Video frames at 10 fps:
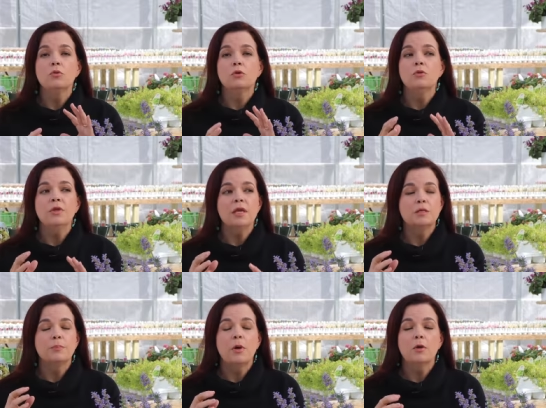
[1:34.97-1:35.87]
grew
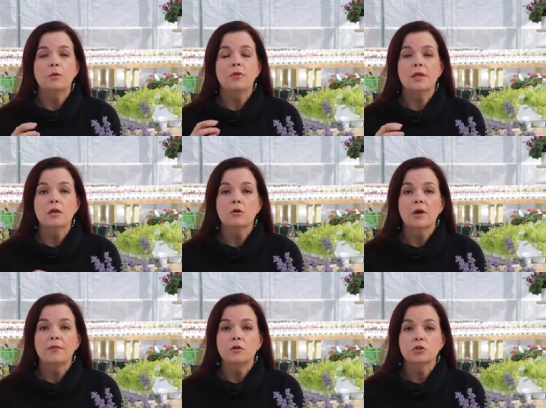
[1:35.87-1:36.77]
these both here
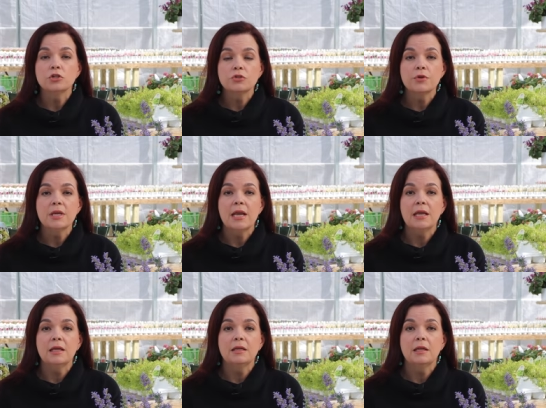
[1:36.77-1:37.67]
at the nursery
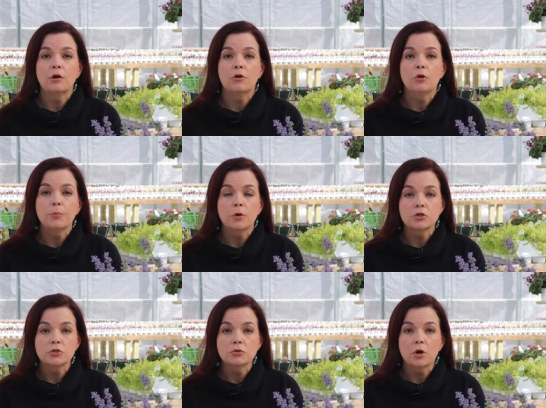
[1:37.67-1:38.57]
and in our own
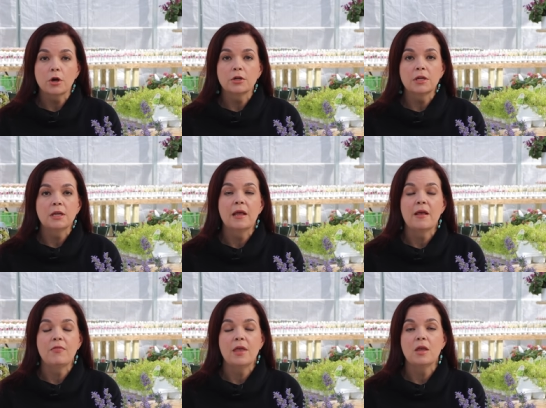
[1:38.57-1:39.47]
personal garden
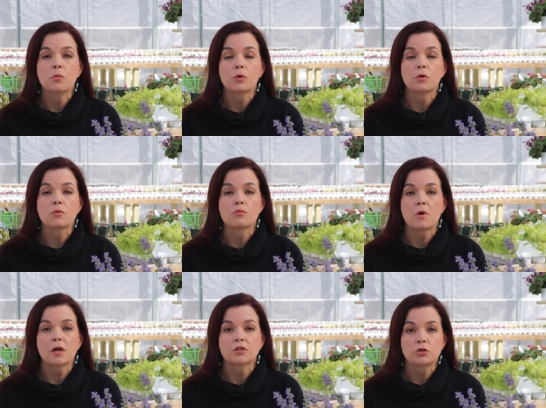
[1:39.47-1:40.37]
and they were
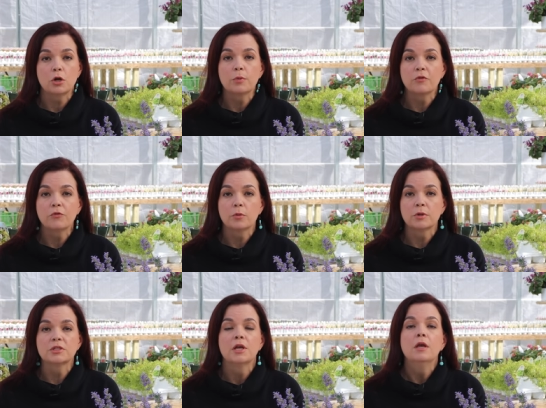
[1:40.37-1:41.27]
rock star
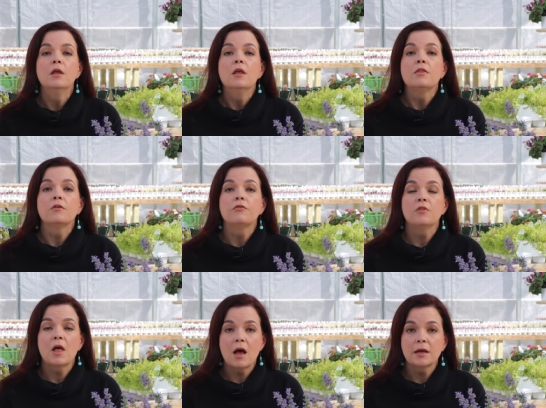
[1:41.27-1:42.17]
performers. The
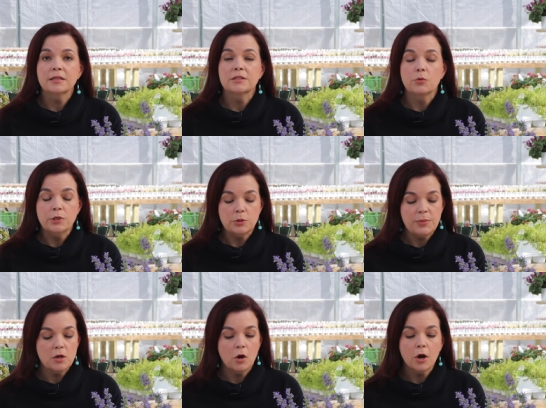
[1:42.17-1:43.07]
phlox is going to
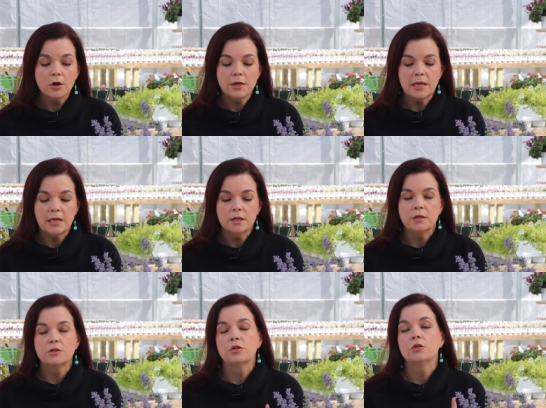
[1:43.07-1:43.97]
be hardy
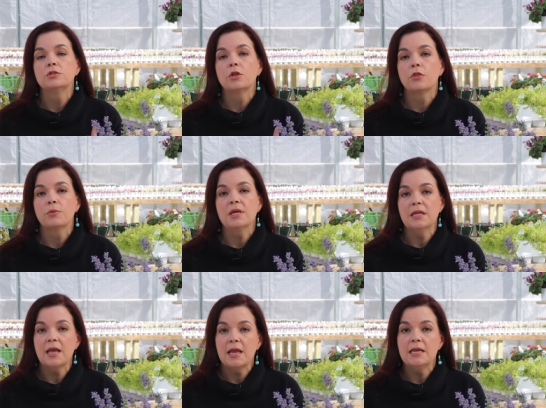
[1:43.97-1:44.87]
in zones 3
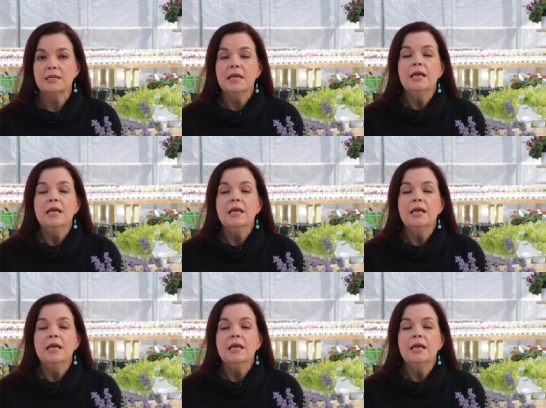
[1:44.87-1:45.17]
to 8